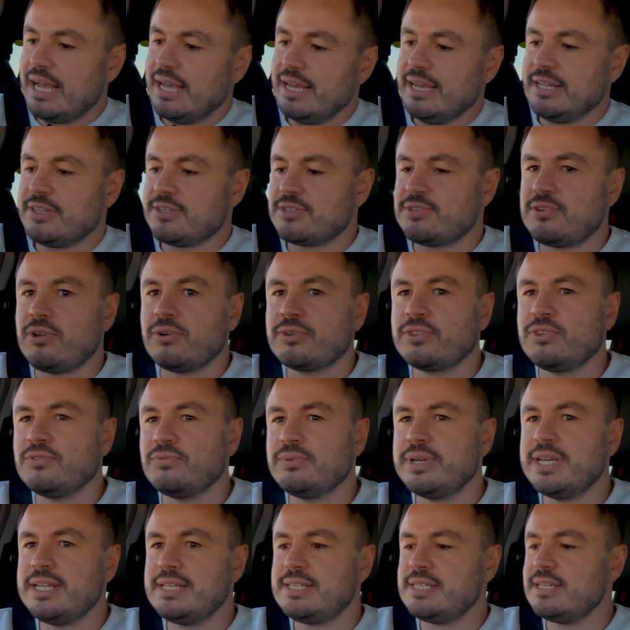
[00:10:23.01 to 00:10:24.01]
It's locked the
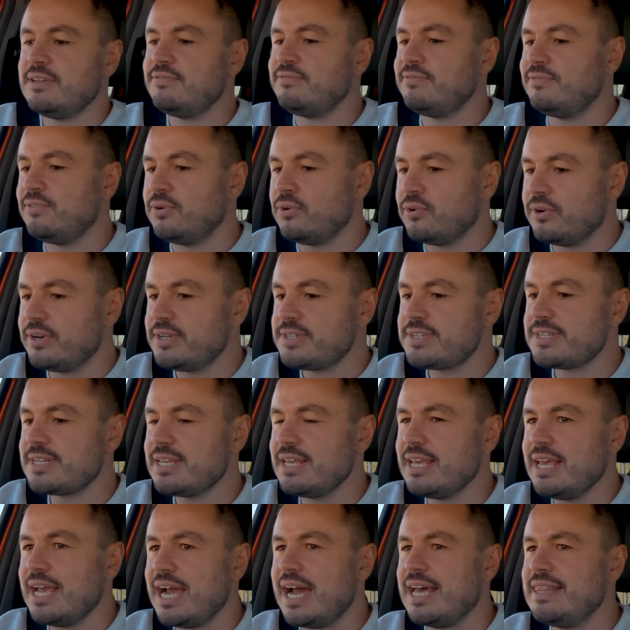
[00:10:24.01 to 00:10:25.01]
rear diff for us.
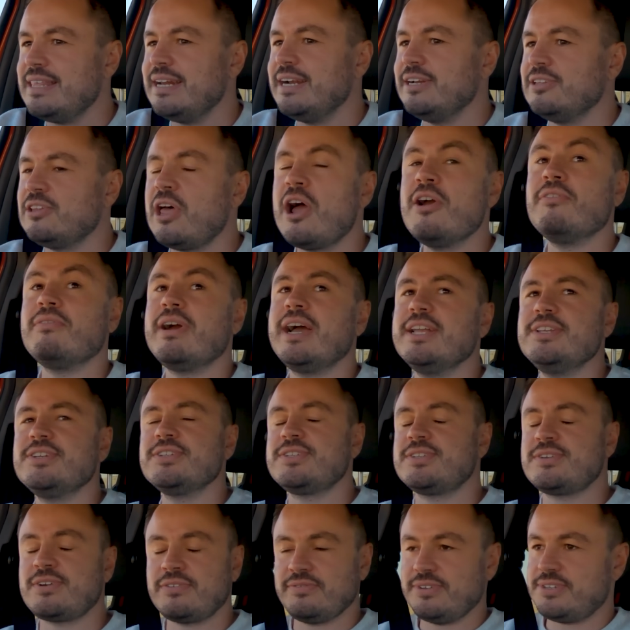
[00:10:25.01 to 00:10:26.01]
And then in low range,
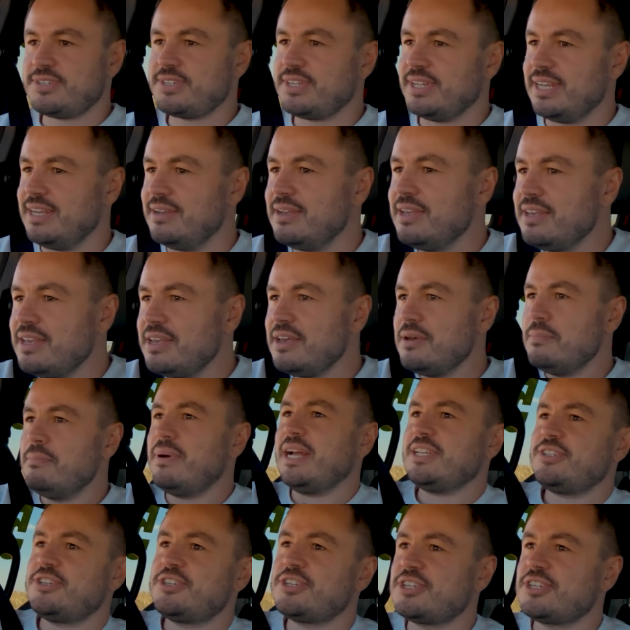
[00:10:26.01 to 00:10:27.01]
it's obviously much